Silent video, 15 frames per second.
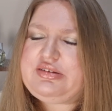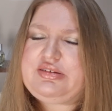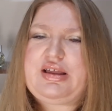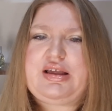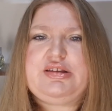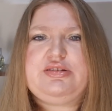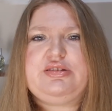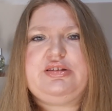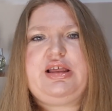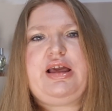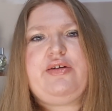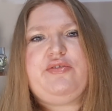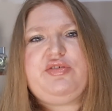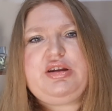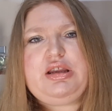scents, they
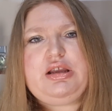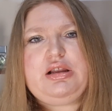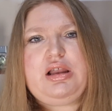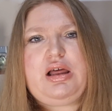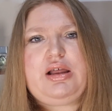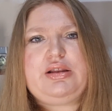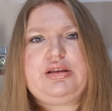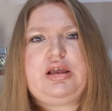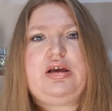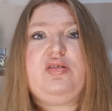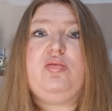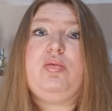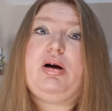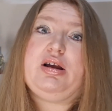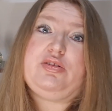have vanilla and they have
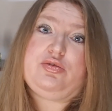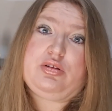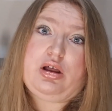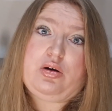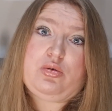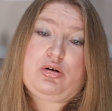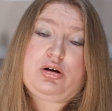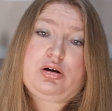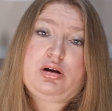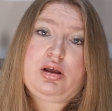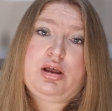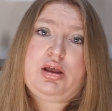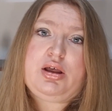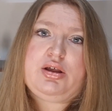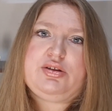white flower.
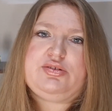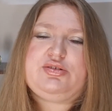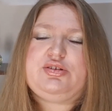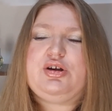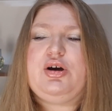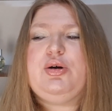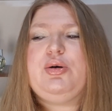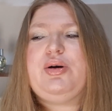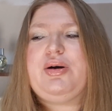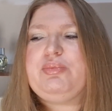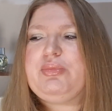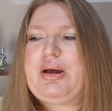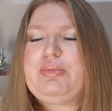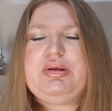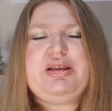So
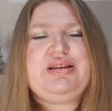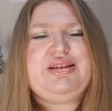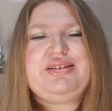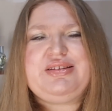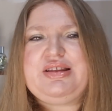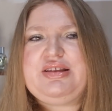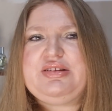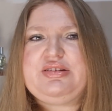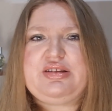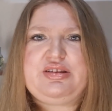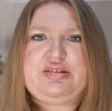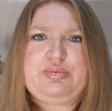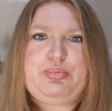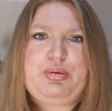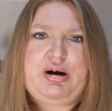I mean, this
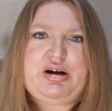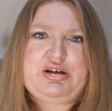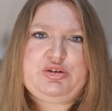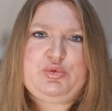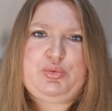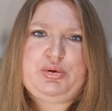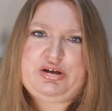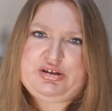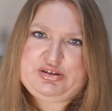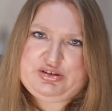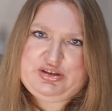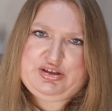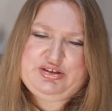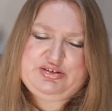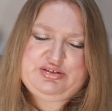is a part where
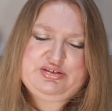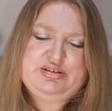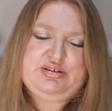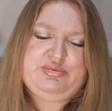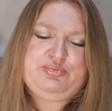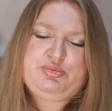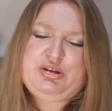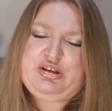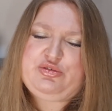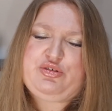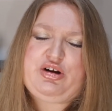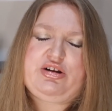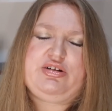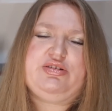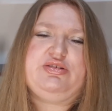these
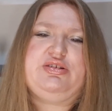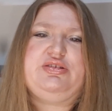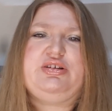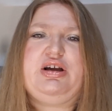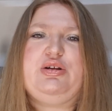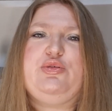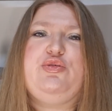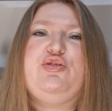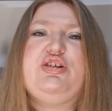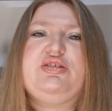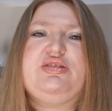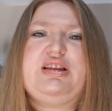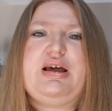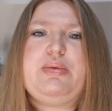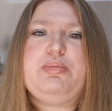fragrances kind of
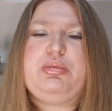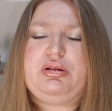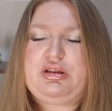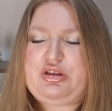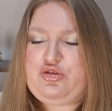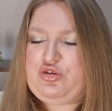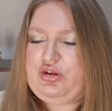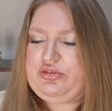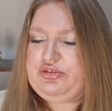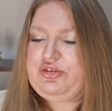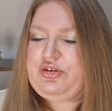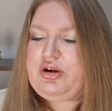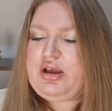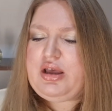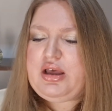resemble each other.
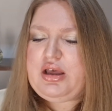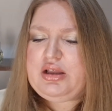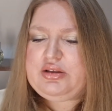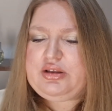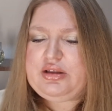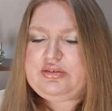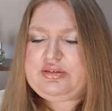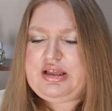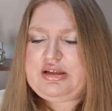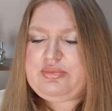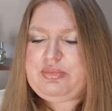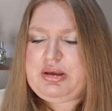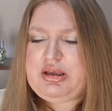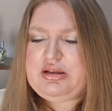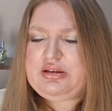Does that
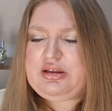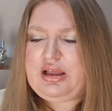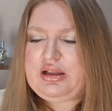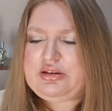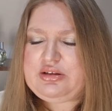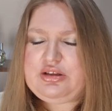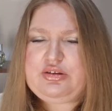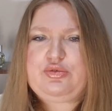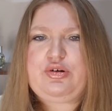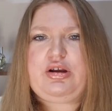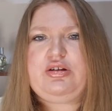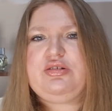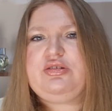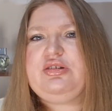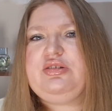mean that this
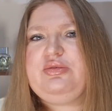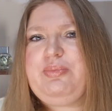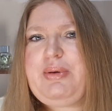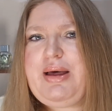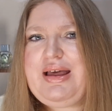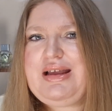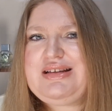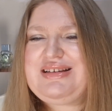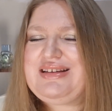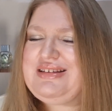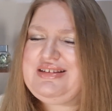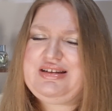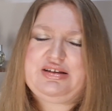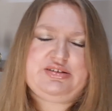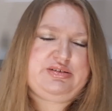fragrance is bad?
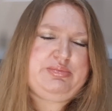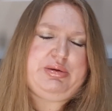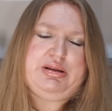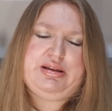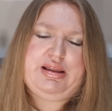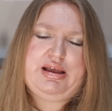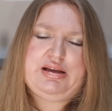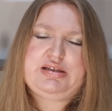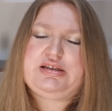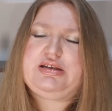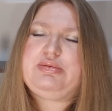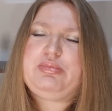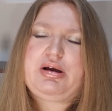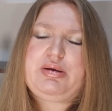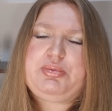It doesn't mean that.
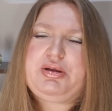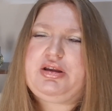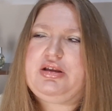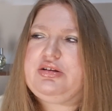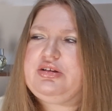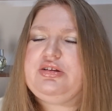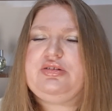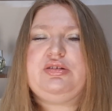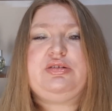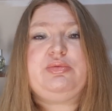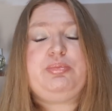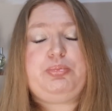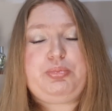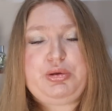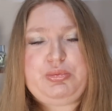In my opinion, this is a
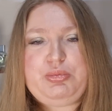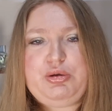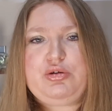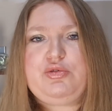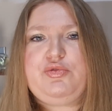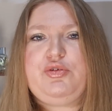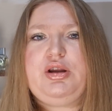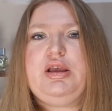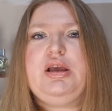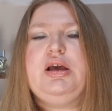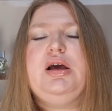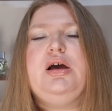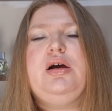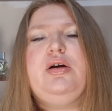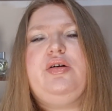beautifully,
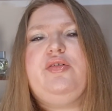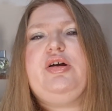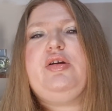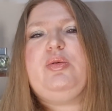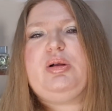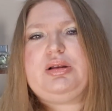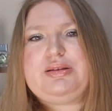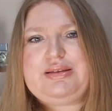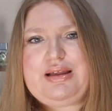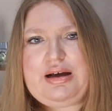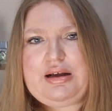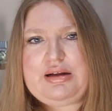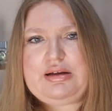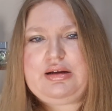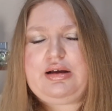very well
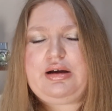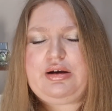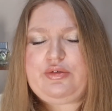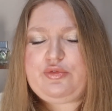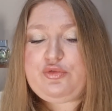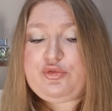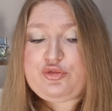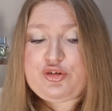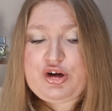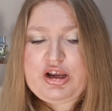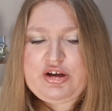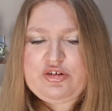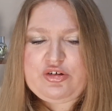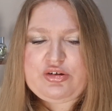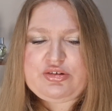done
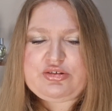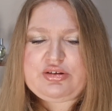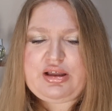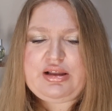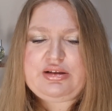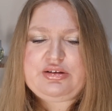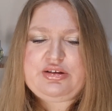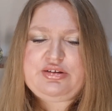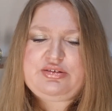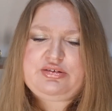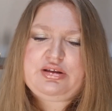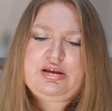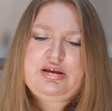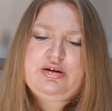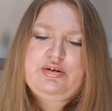fragrance, and this
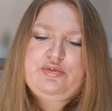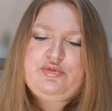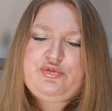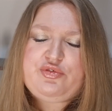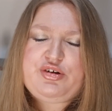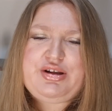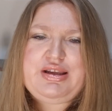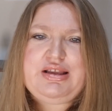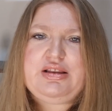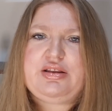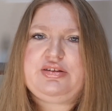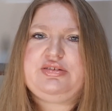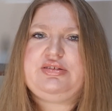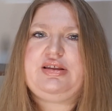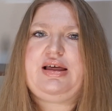vanilla
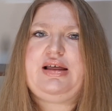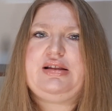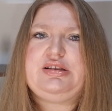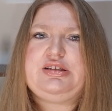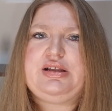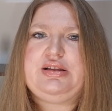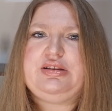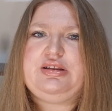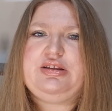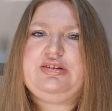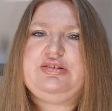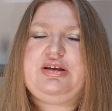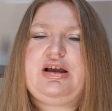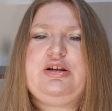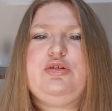scent and this
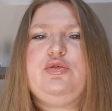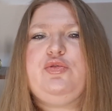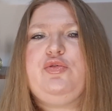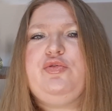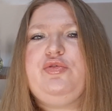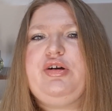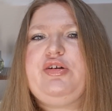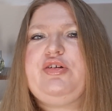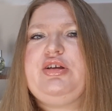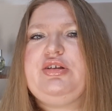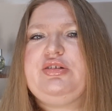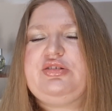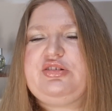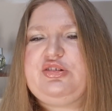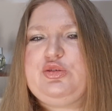kind of very
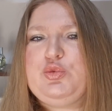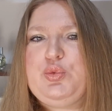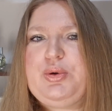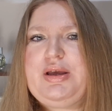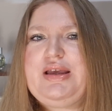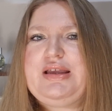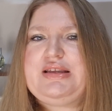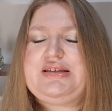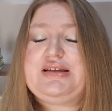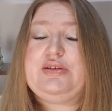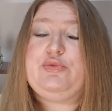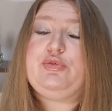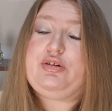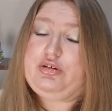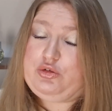sweet and
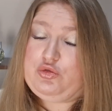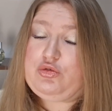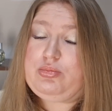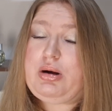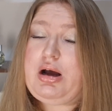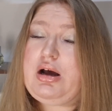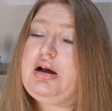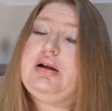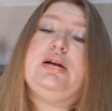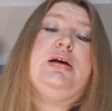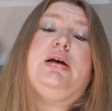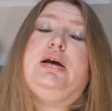very gourmand